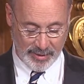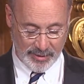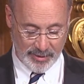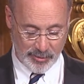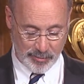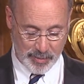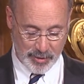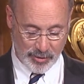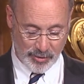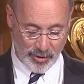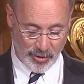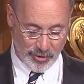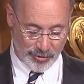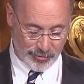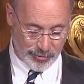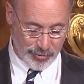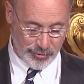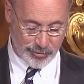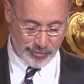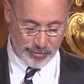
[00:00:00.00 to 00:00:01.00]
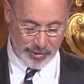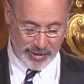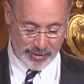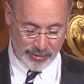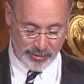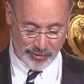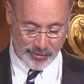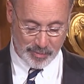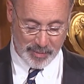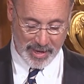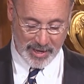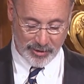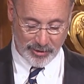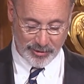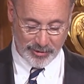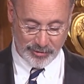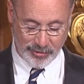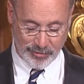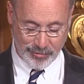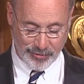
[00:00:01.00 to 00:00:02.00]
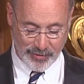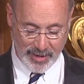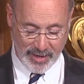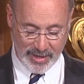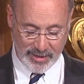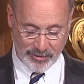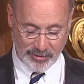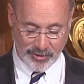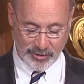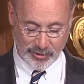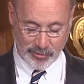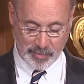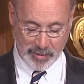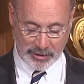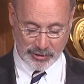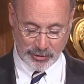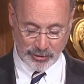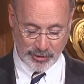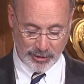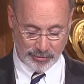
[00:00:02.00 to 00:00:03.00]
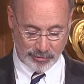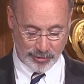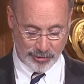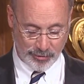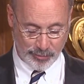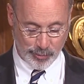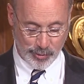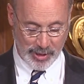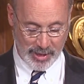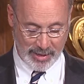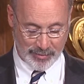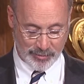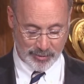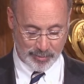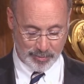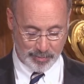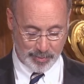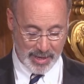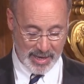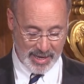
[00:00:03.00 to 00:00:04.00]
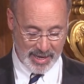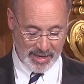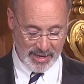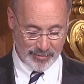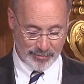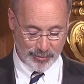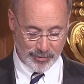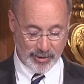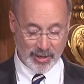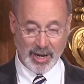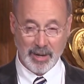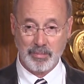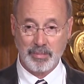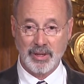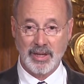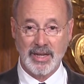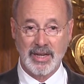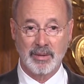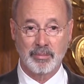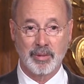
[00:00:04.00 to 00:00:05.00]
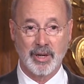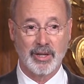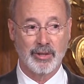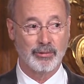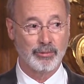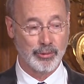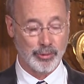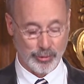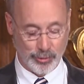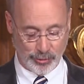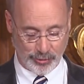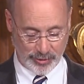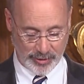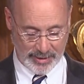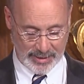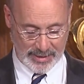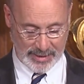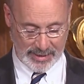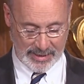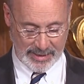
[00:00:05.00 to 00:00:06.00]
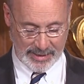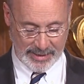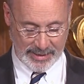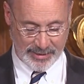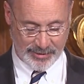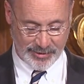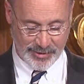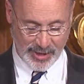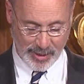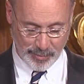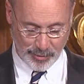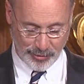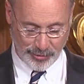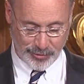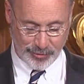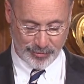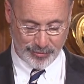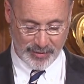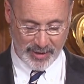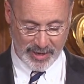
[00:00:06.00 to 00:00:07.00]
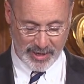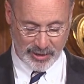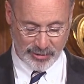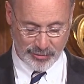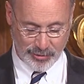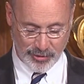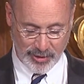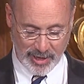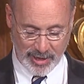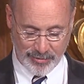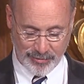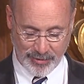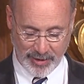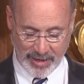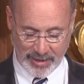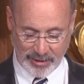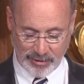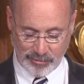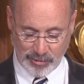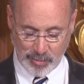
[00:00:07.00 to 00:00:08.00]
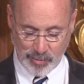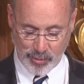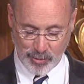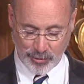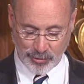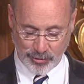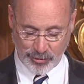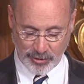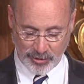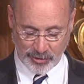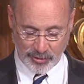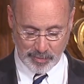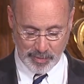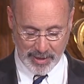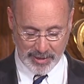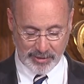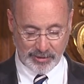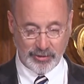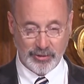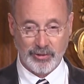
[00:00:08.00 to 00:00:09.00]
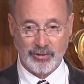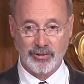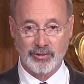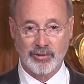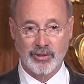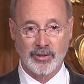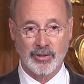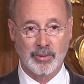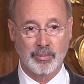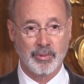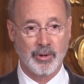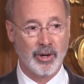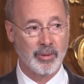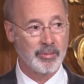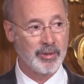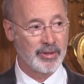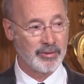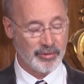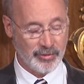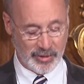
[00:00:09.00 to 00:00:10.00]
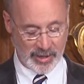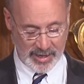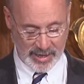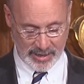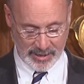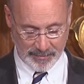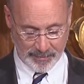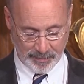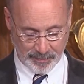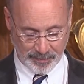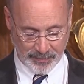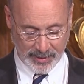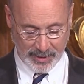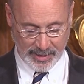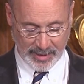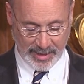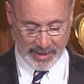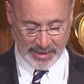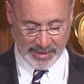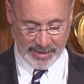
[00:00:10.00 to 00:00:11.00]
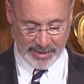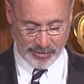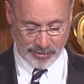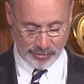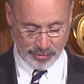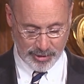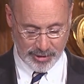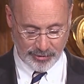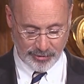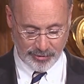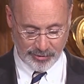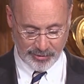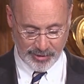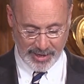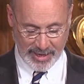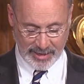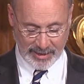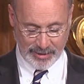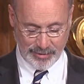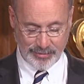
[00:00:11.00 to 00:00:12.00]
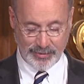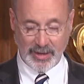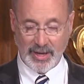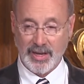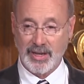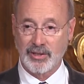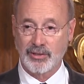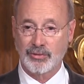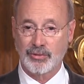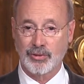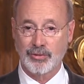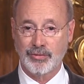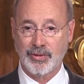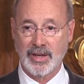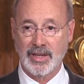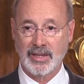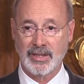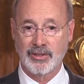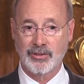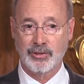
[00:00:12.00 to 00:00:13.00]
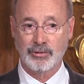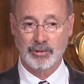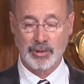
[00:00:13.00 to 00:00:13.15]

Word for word: This bill also strengthens penalties and fines that special interests will have to pay for not playing by the rules. It doubles the fines for not filing reports on expenditures to the Department of State and it increases daily fines for failing to